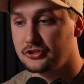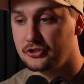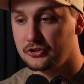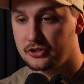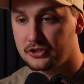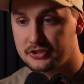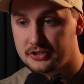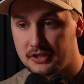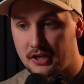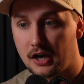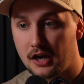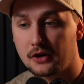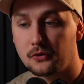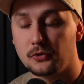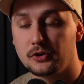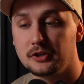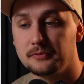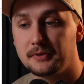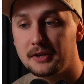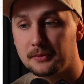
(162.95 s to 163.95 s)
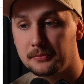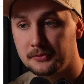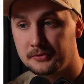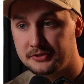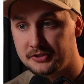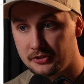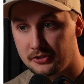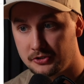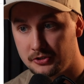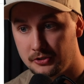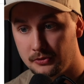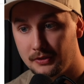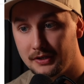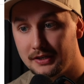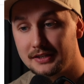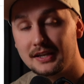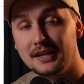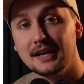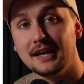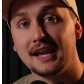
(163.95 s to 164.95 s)
You're just not going to be able to do
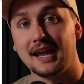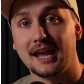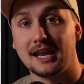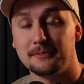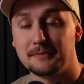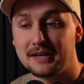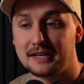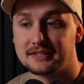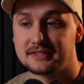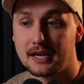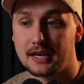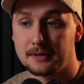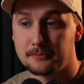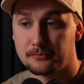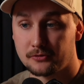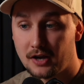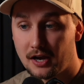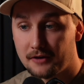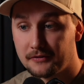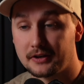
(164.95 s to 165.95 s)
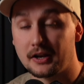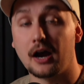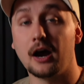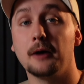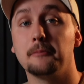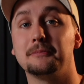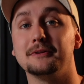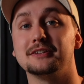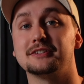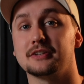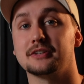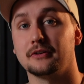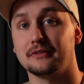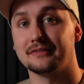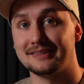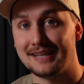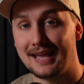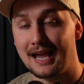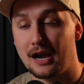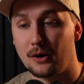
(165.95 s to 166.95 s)
it and maintain profit up until
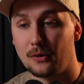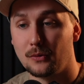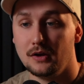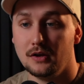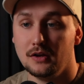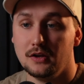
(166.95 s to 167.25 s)
now.